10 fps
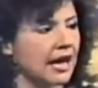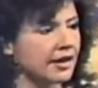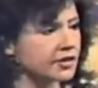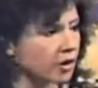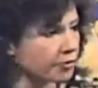
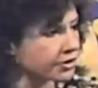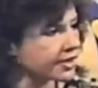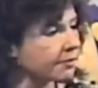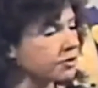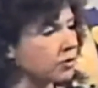as our
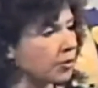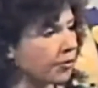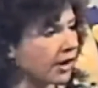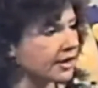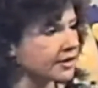perceptual
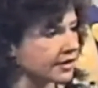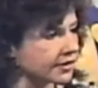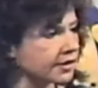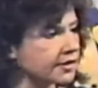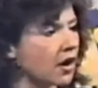
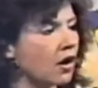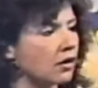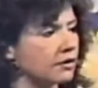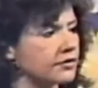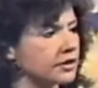process
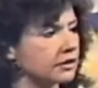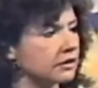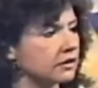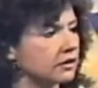dissolves,